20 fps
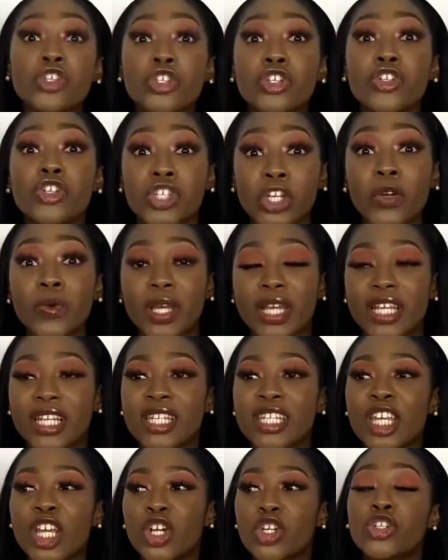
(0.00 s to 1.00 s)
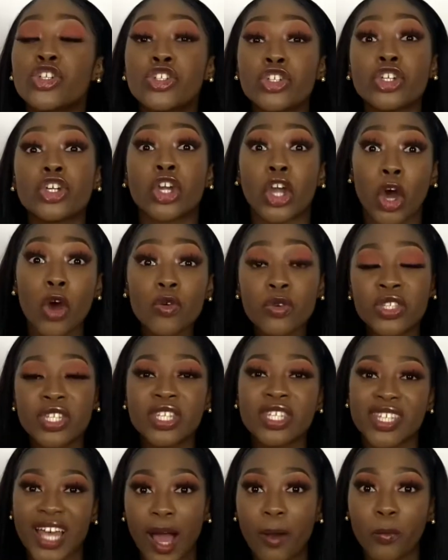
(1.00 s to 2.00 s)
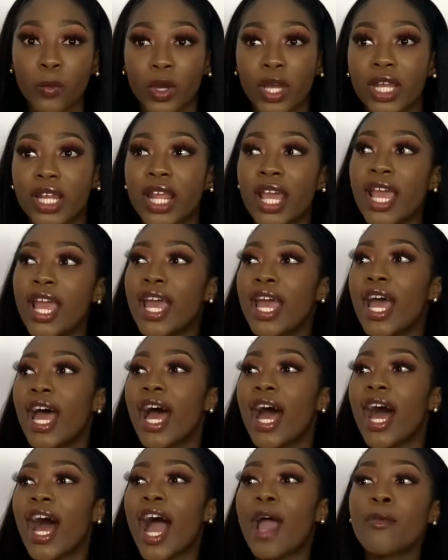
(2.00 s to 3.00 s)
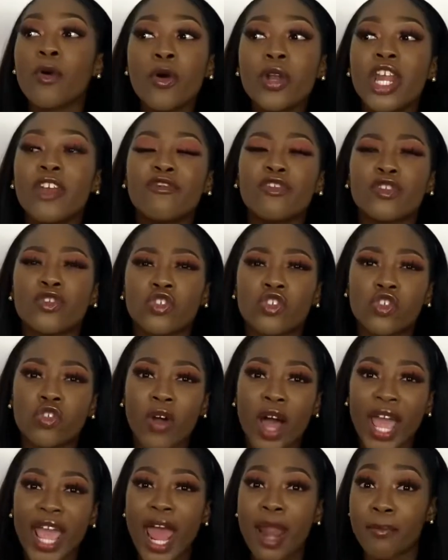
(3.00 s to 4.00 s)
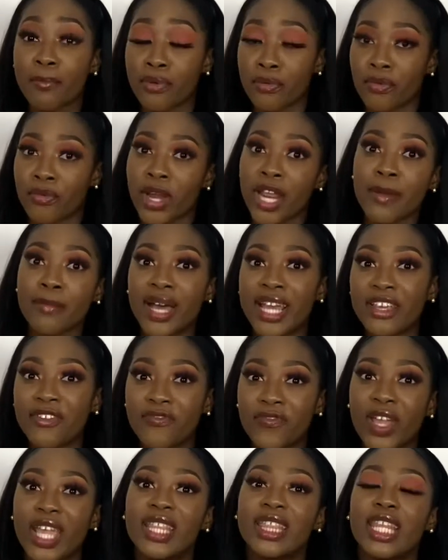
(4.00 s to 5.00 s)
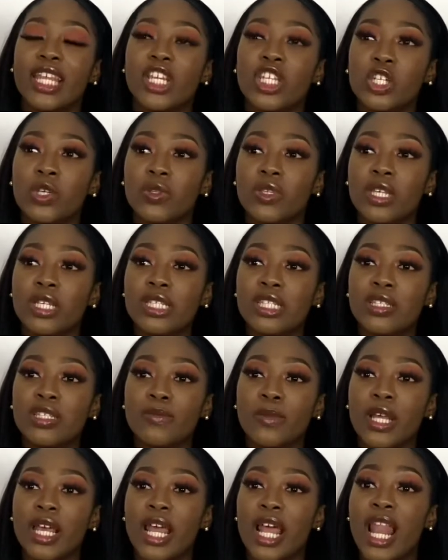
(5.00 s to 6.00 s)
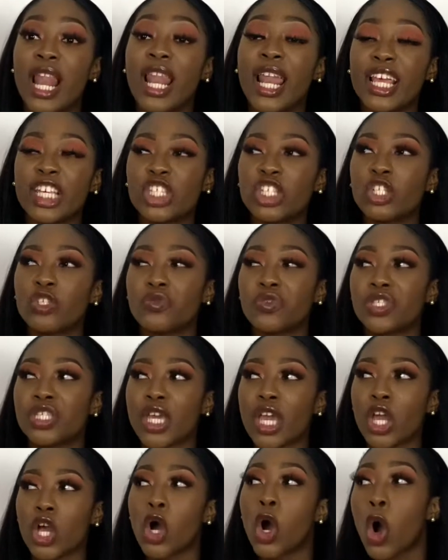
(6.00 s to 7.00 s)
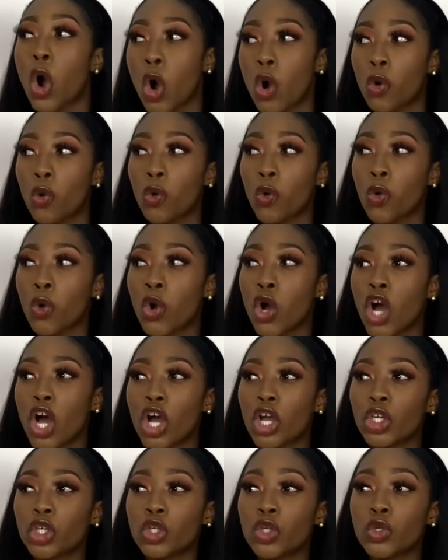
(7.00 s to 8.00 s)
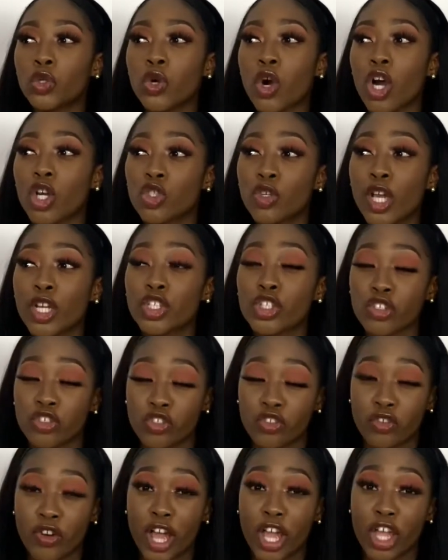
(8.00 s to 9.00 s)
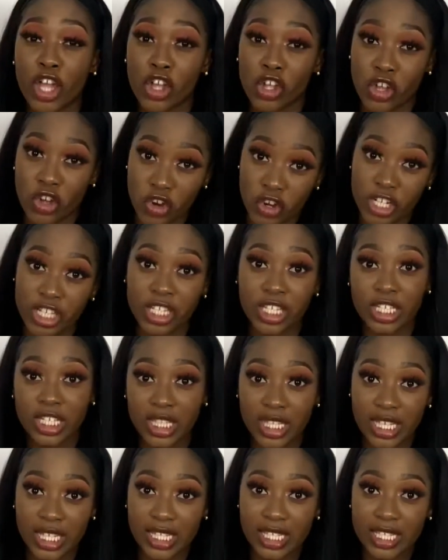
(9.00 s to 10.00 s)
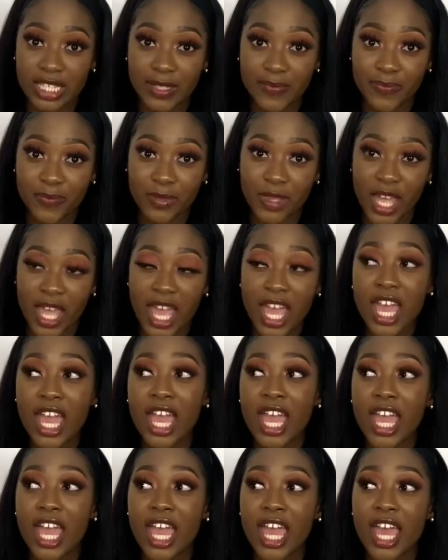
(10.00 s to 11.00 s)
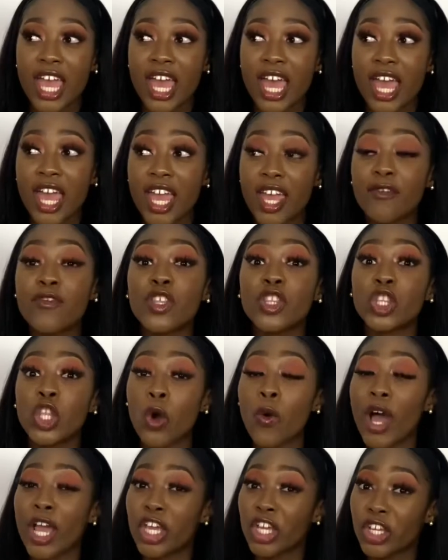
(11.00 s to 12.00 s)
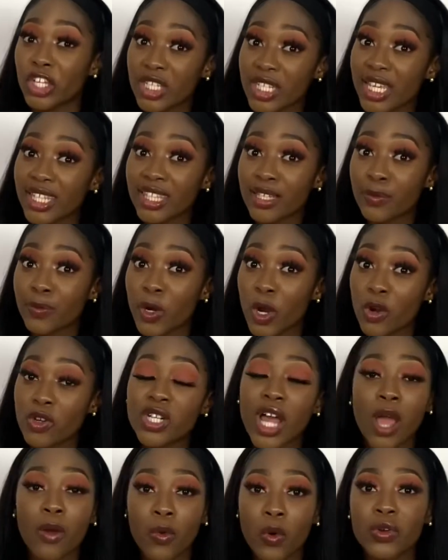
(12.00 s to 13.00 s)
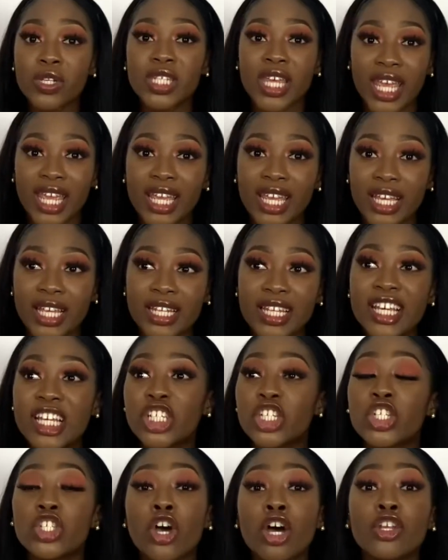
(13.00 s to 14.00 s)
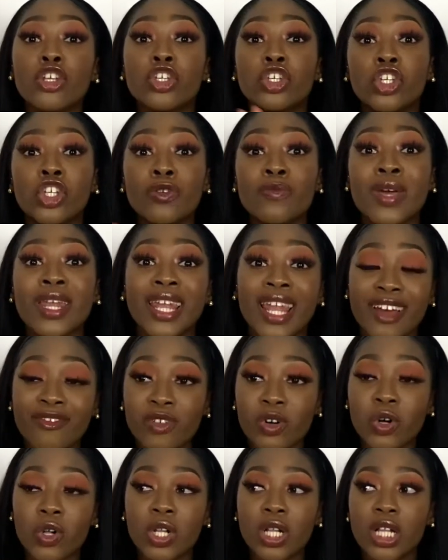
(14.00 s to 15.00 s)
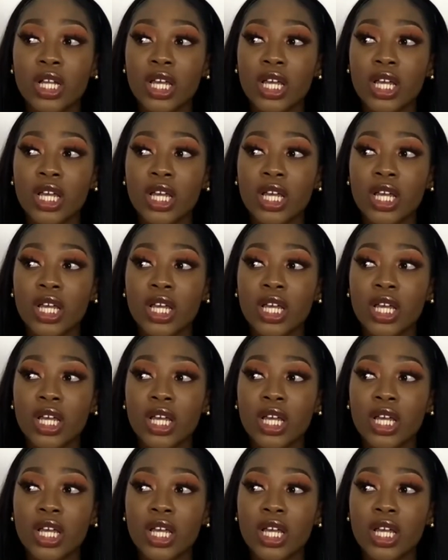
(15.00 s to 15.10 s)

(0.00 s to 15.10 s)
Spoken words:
you do it? Should you ghost someone? I won't even try and bring my faith into this unless you say, oh, you are trying to drag God into this. Even though I could take the approach, I won't take it. Just on a human level.